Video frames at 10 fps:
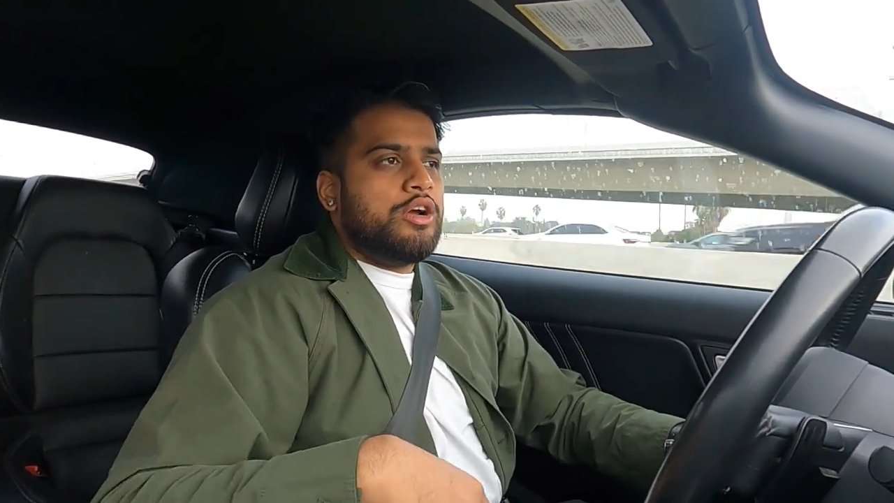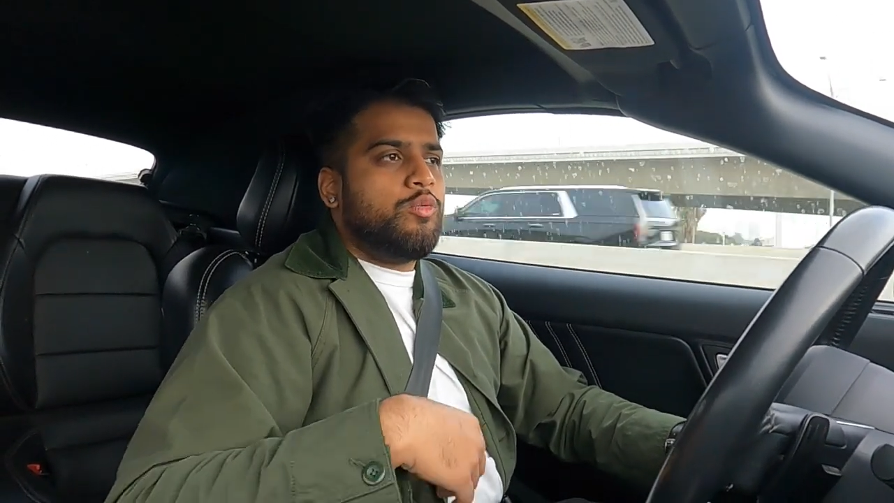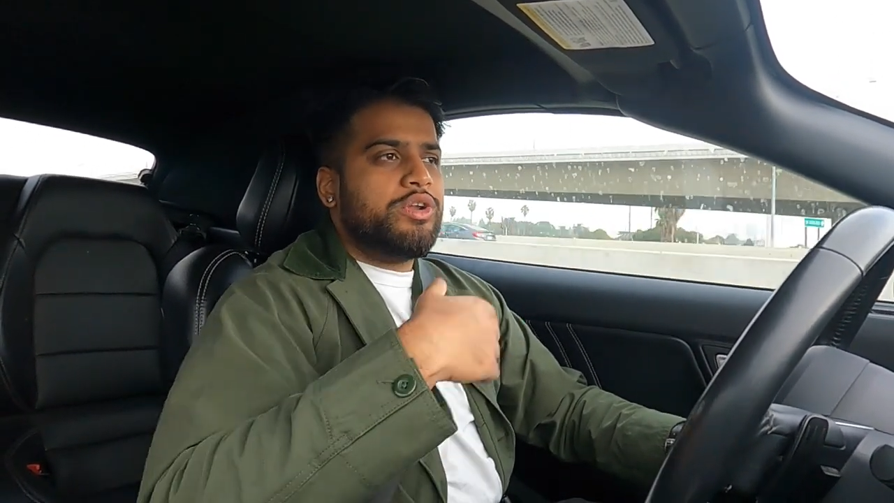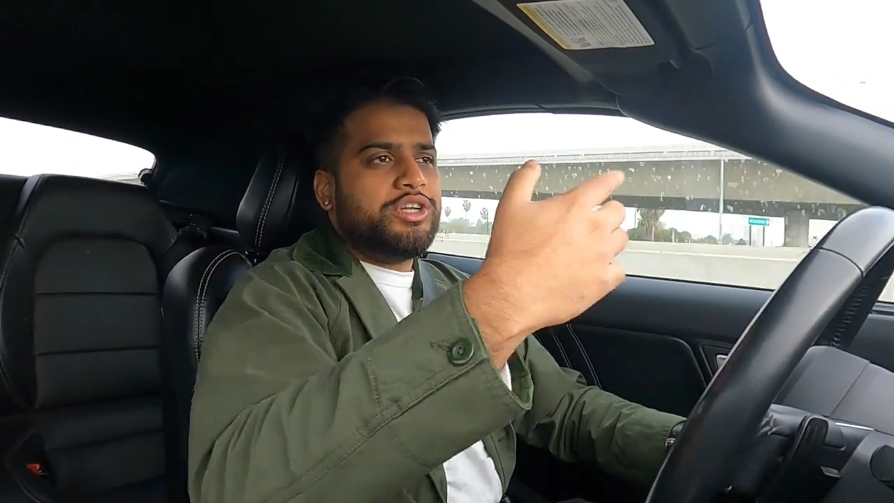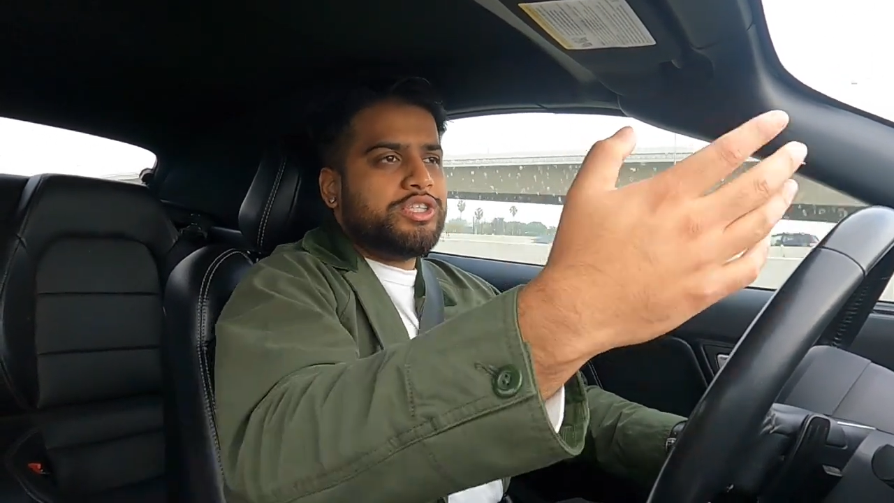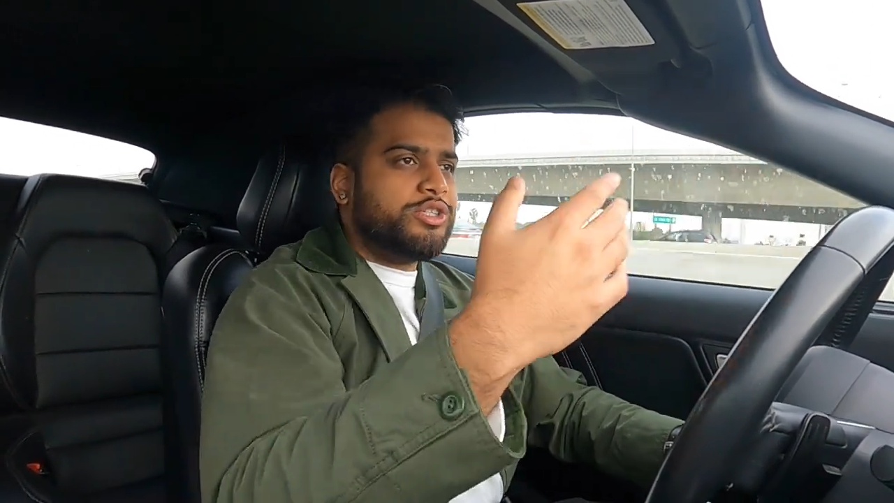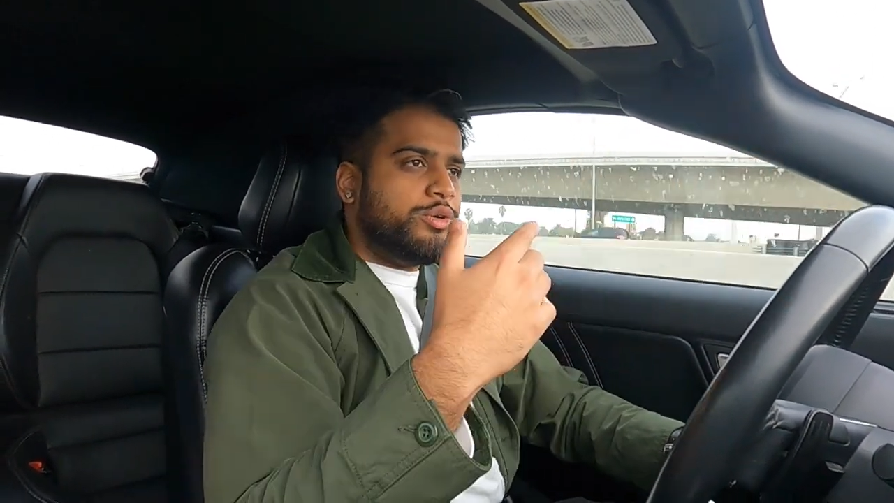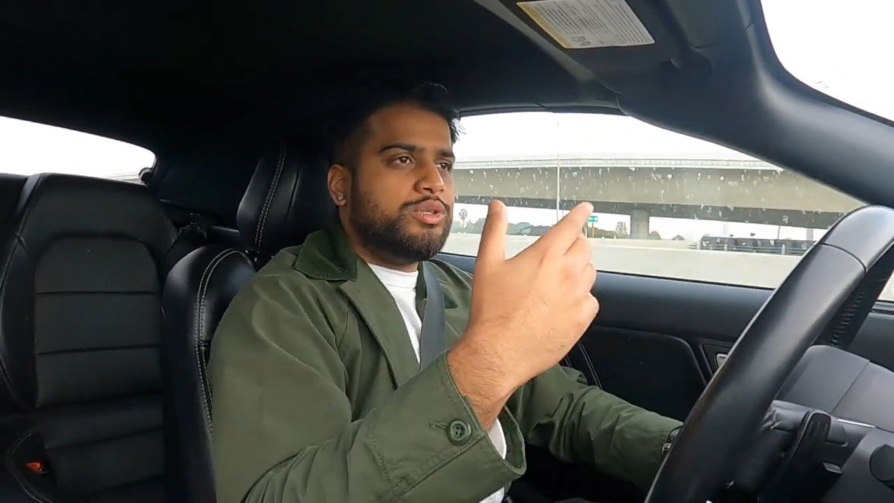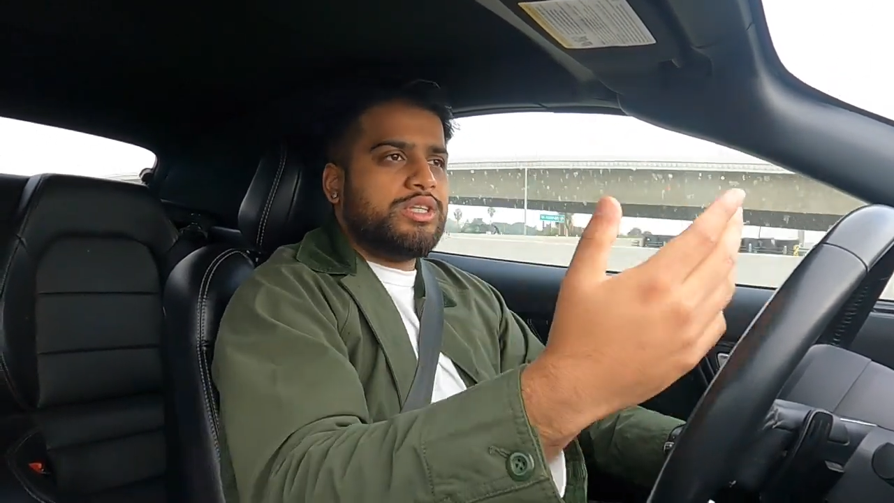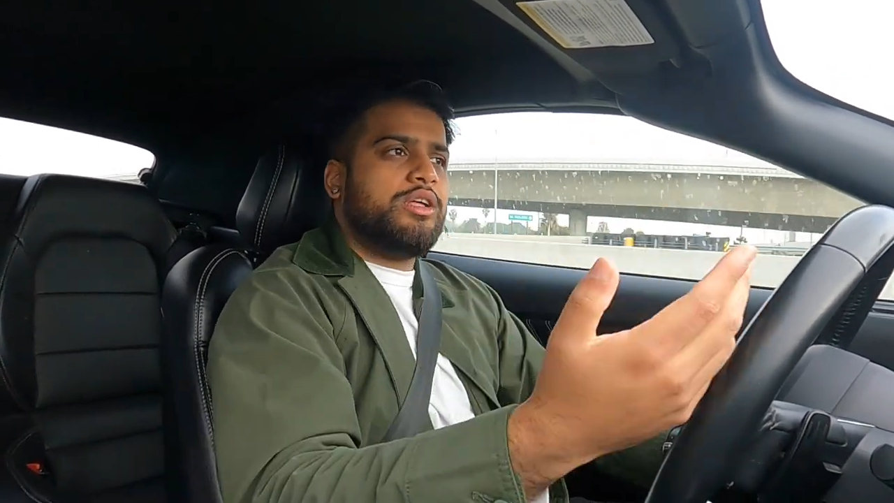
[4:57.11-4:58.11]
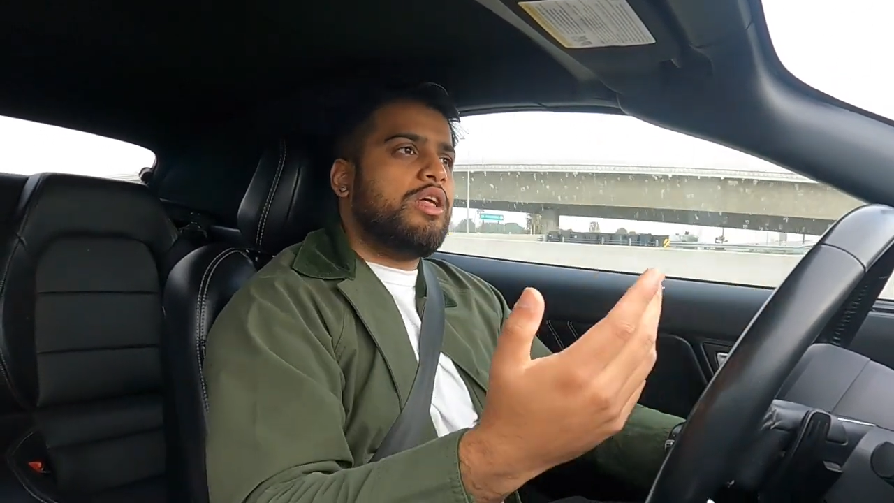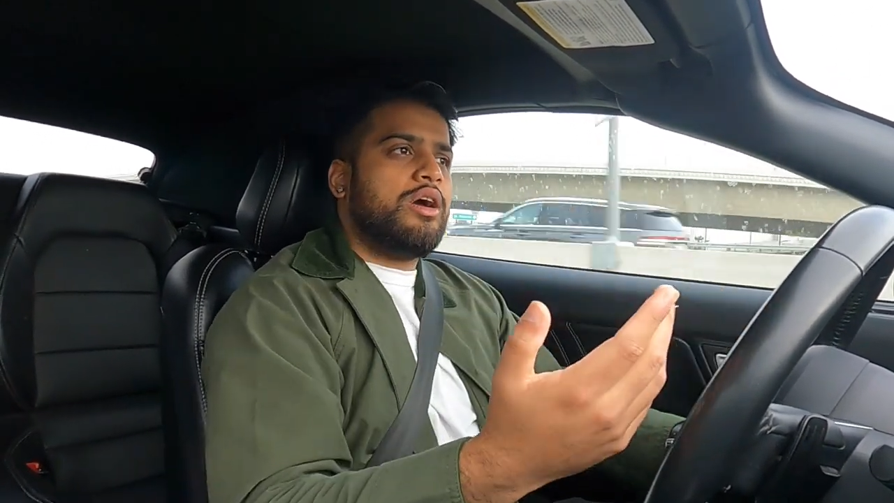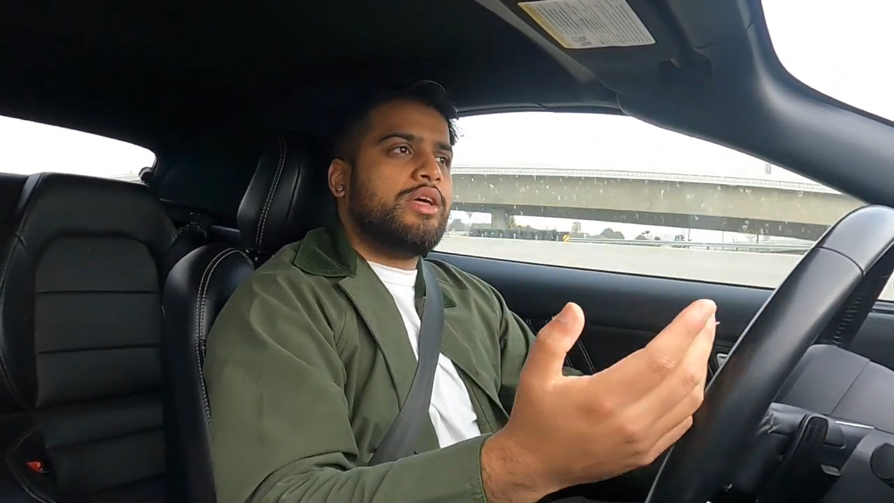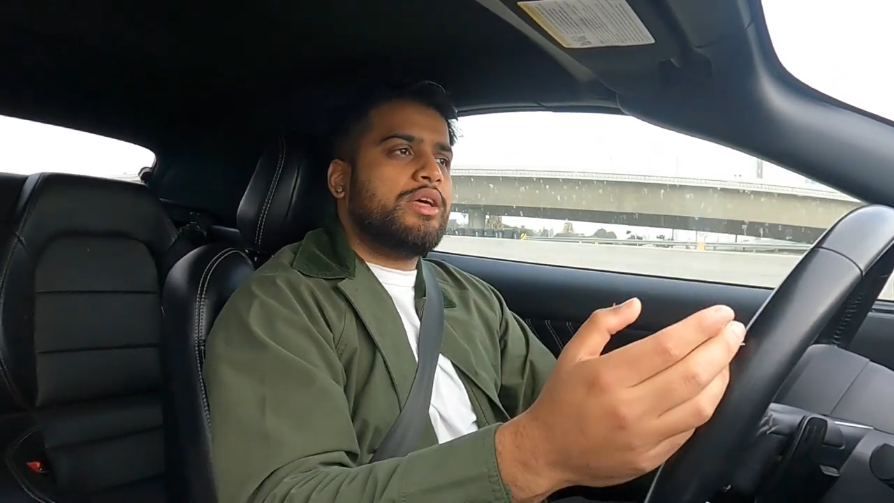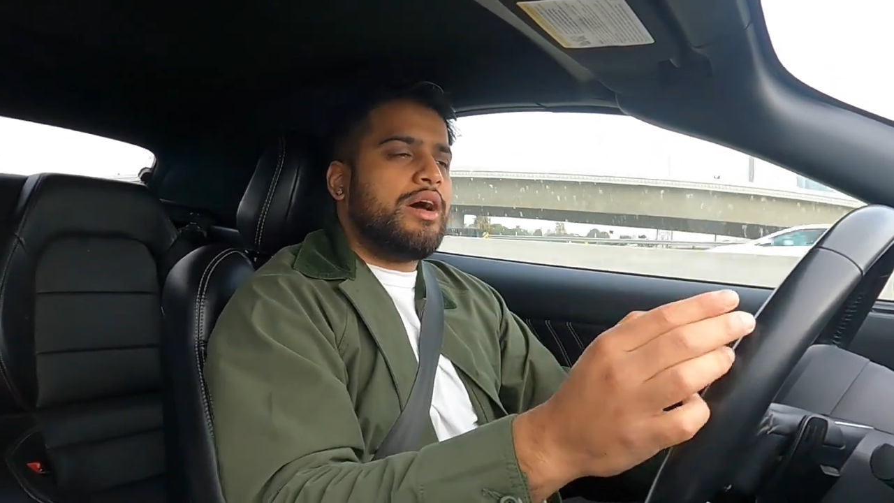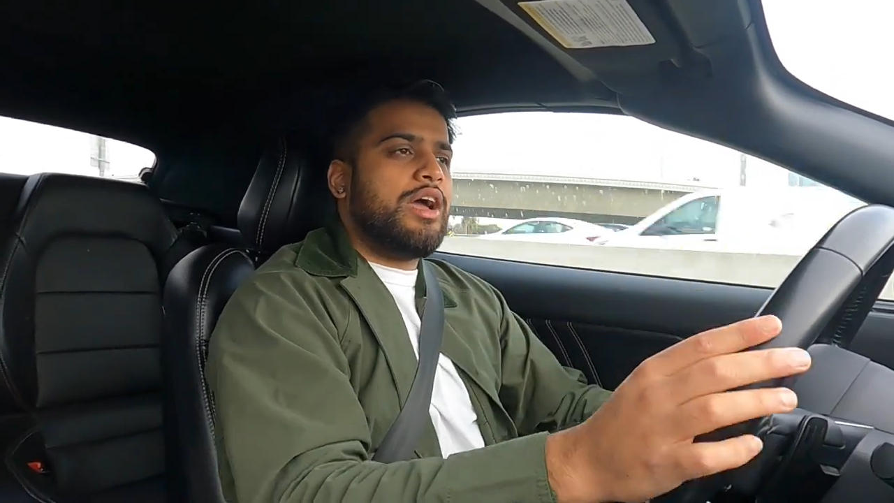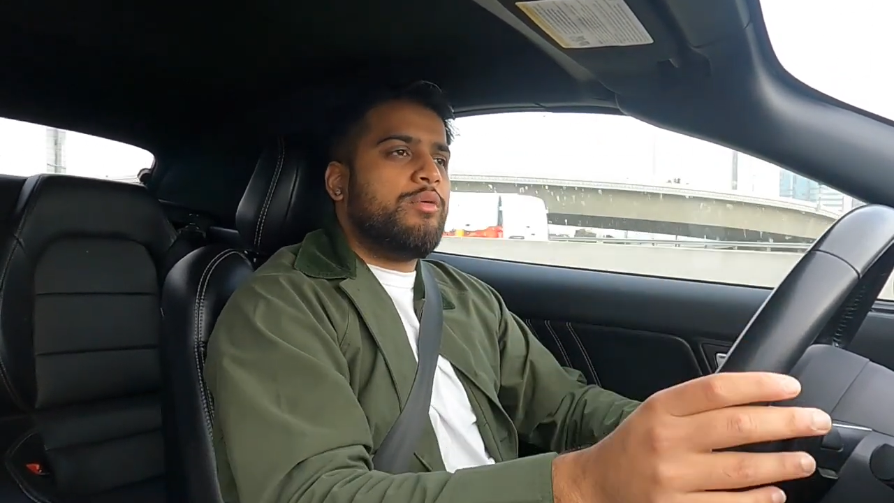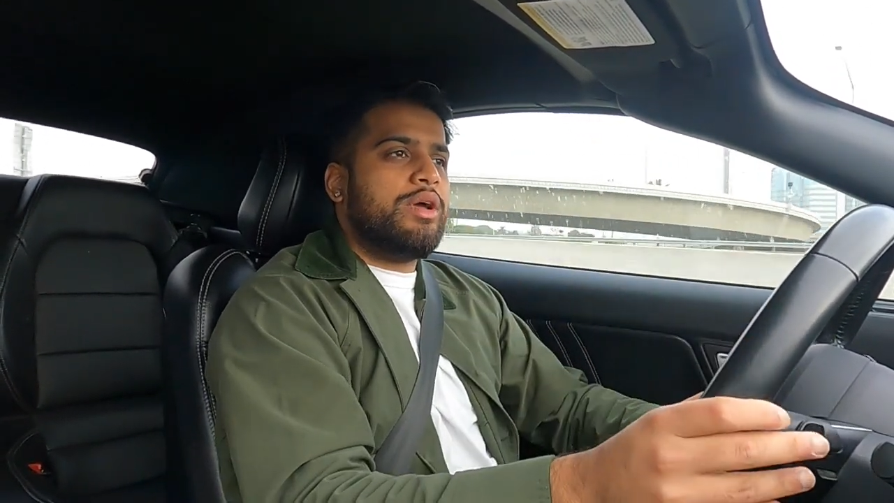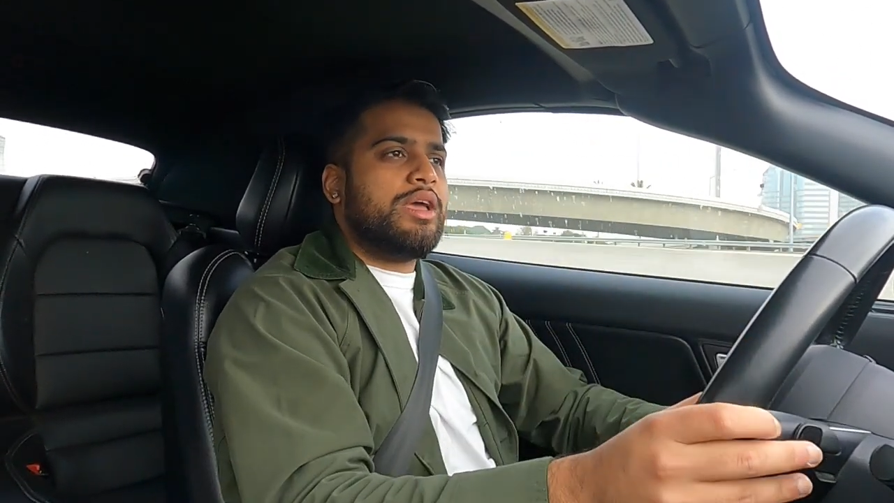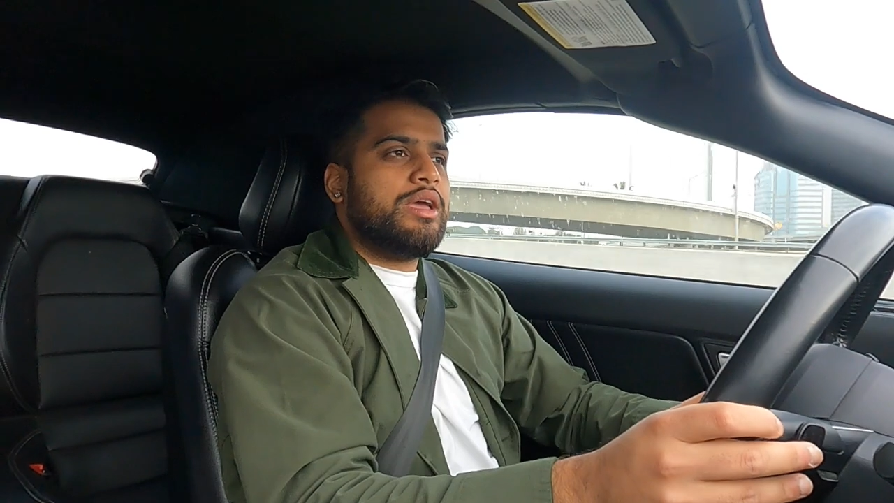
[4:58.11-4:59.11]
when you're just cruising along on the
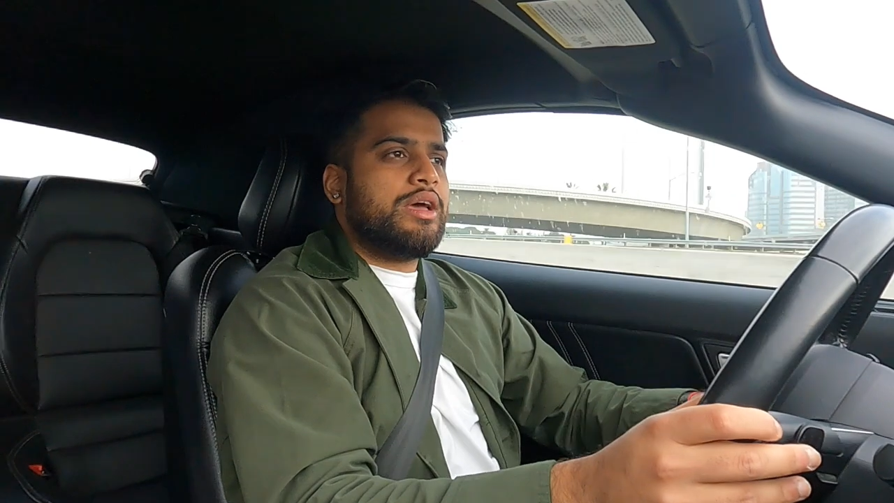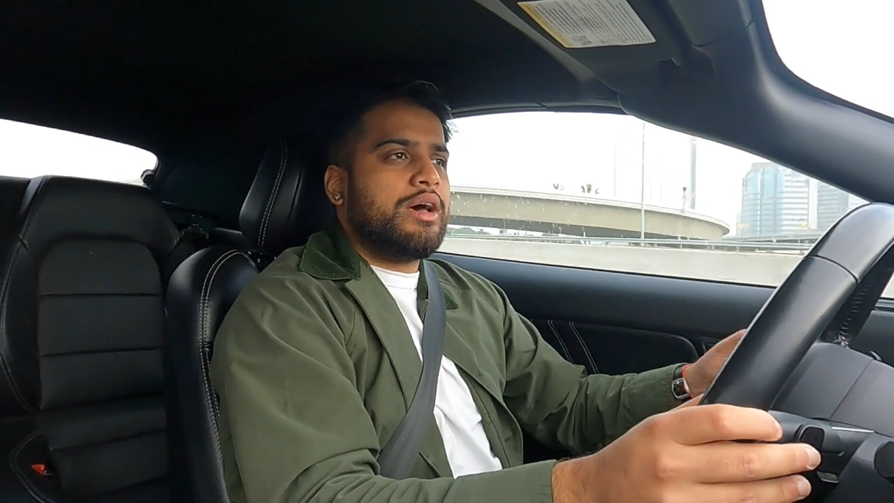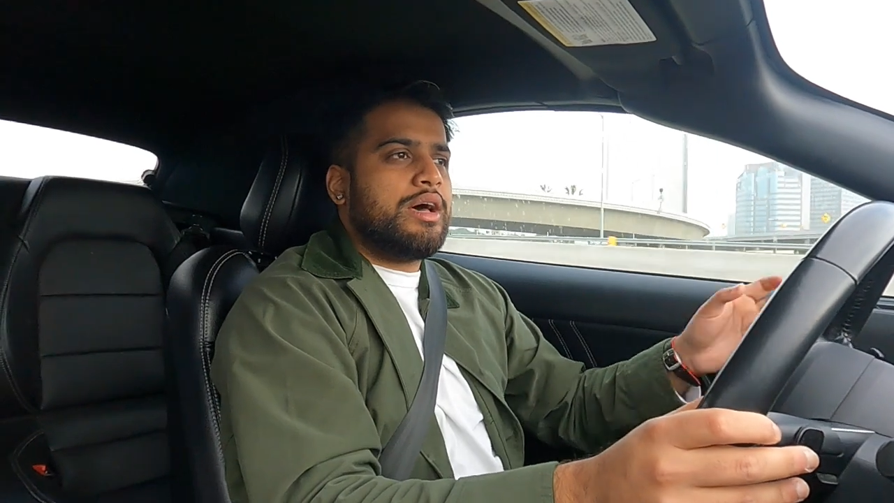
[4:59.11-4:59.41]
highway,